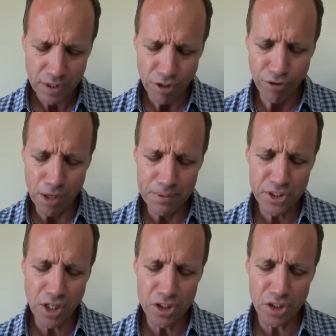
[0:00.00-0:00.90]
Romans
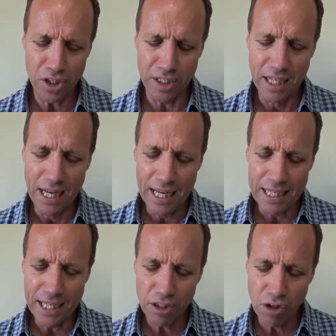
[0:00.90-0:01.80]
goes on,
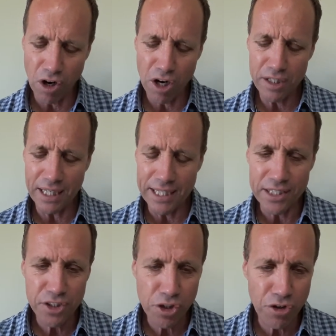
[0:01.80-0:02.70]
yet God in
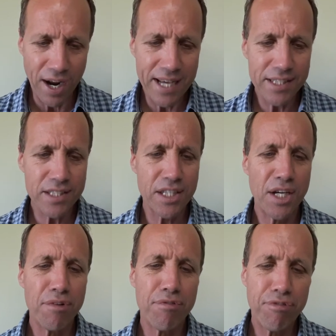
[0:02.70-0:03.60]
his grace
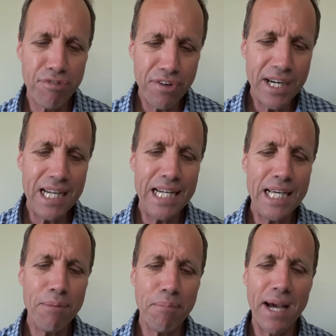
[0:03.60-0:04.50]

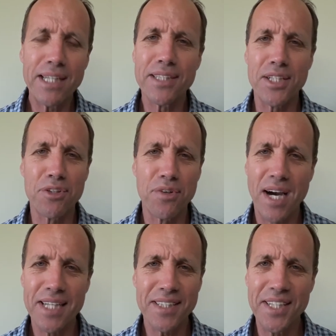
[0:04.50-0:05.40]
freely makes us
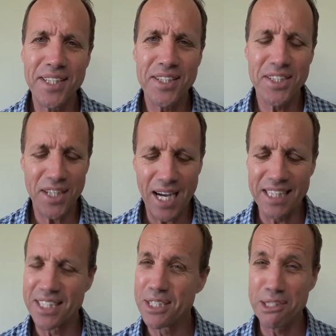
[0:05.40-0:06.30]
right in his sight.
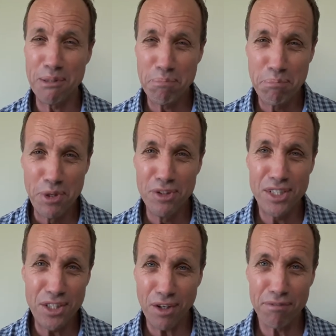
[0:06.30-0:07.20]
This is the
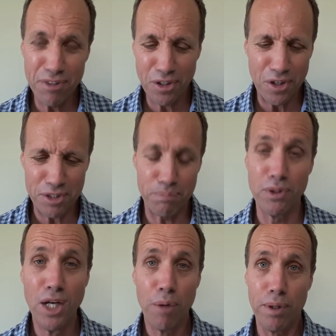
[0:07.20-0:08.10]
beauty of the gospel
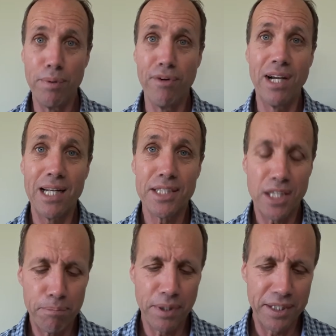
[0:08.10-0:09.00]
when we realize
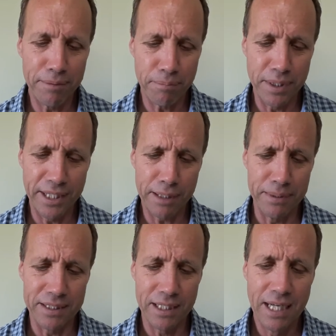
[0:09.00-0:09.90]
our
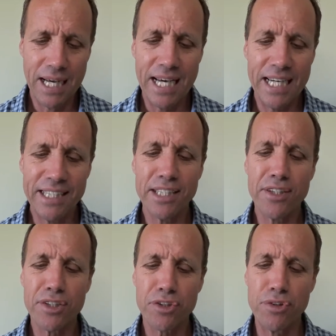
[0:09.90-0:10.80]
predicament. He did
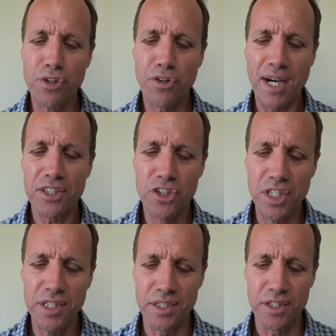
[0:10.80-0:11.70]
this through Christ
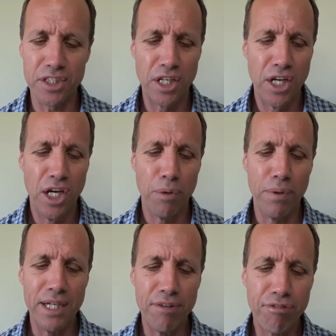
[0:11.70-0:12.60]
Jesus
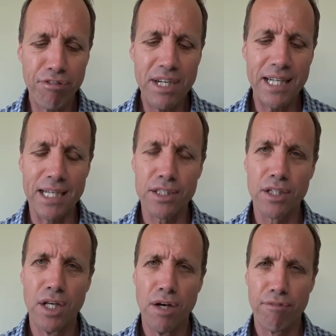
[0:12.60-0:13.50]
when he freed us
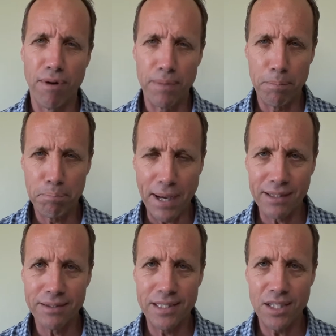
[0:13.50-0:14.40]
from the
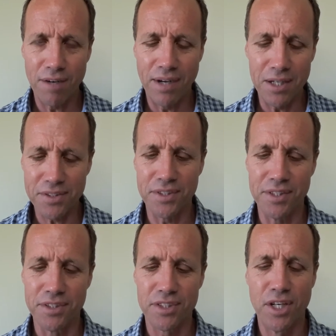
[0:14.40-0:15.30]
penalty of our
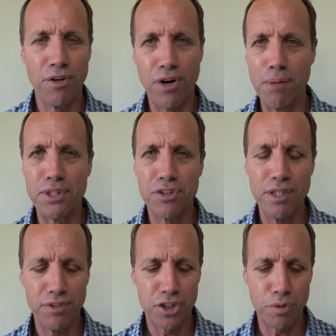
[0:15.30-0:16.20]
sins. Romans 3
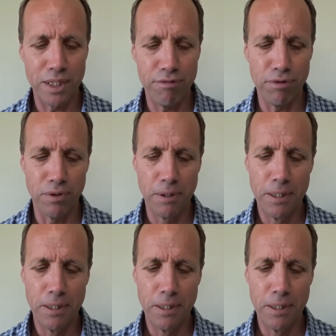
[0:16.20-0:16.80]
verse 24.